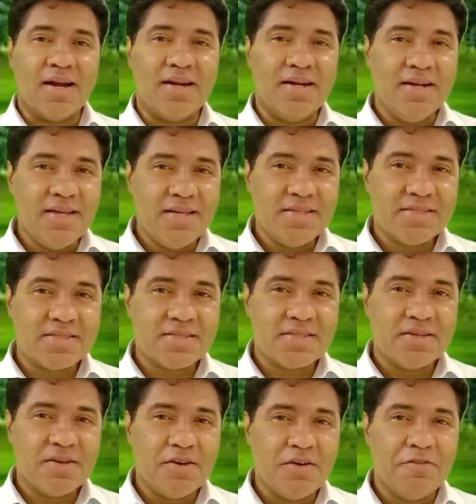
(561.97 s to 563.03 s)
at
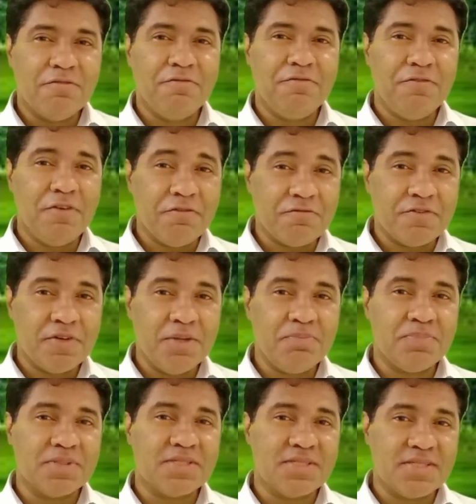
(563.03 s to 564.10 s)
least
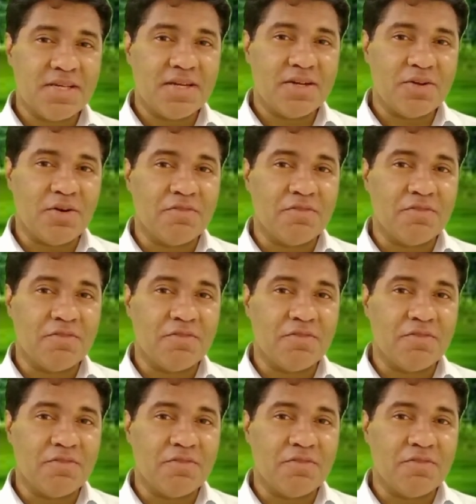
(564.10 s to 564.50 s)
50%